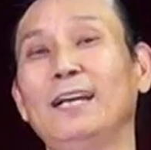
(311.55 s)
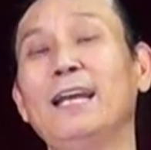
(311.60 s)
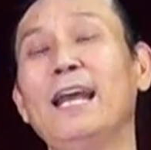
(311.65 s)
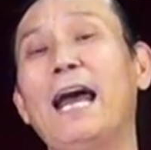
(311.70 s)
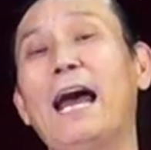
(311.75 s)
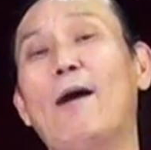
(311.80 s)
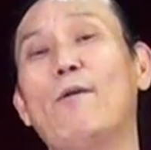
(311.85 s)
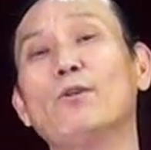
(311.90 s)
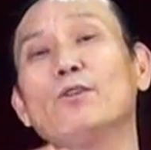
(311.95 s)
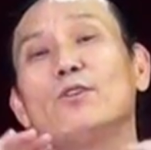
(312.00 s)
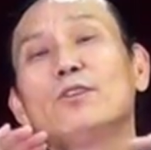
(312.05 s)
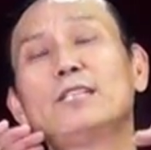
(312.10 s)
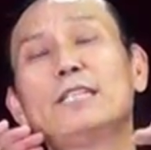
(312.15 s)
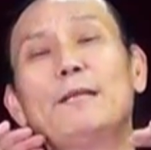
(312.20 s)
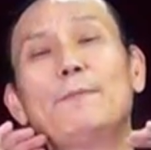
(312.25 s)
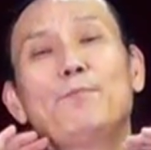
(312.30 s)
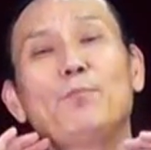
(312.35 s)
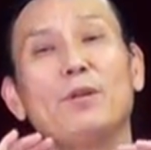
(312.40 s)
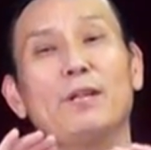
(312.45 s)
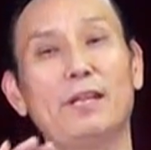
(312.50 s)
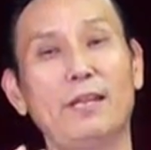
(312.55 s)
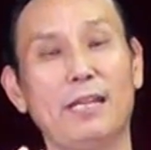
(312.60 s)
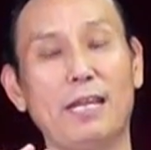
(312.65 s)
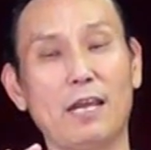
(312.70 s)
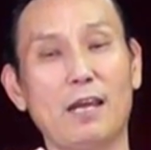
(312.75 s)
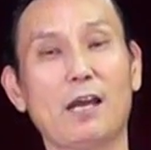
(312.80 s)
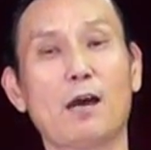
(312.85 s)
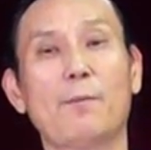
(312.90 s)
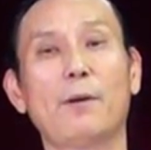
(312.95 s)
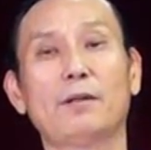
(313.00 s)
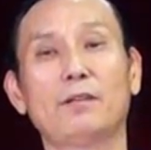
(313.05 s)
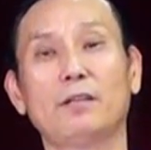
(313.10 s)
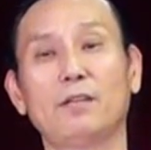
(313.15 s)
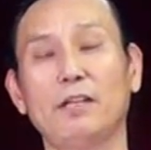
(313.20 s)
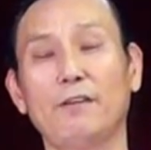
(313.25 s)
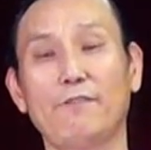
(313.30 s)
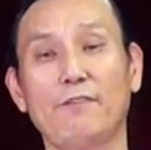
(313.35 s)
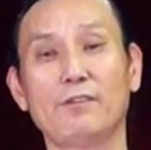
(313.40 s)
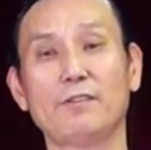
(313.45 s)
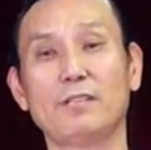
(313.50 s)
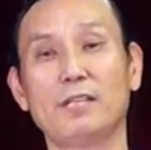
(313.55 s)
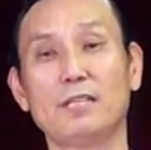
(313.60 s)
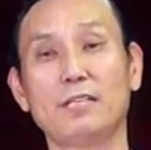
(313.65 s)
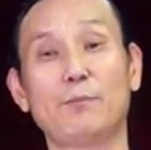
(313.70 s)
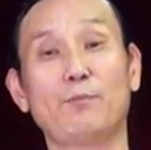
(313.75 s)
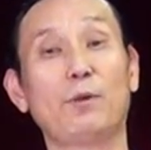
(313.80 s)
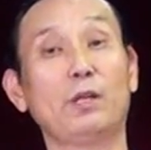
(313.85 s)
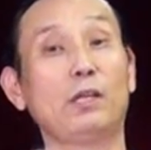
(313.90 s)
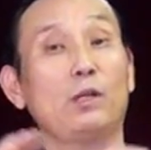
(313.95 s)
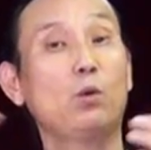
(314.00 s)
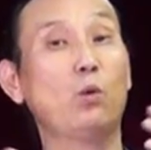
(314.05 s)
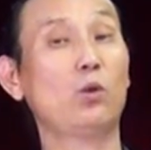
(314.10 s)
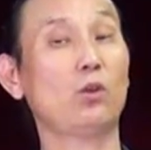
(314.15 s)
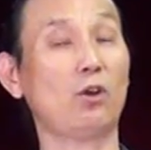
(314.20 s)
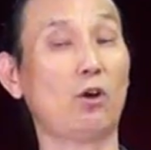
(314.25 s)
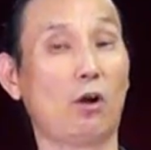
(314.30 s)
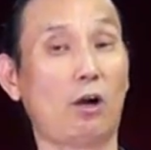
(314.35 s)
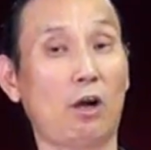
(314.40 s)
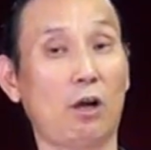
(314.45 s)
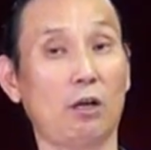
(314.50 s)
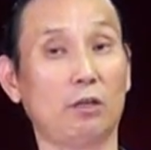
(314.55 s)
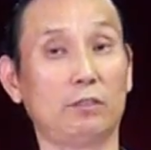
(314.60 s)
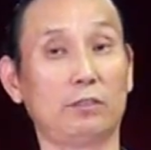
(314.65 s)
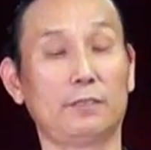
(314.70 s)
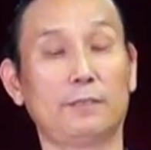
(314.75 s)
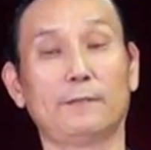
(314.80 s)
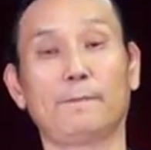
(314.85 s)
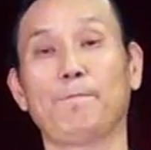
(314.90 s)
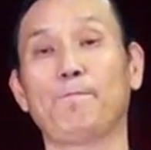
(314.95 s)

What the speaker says: I want you to simply think about the differences between the art.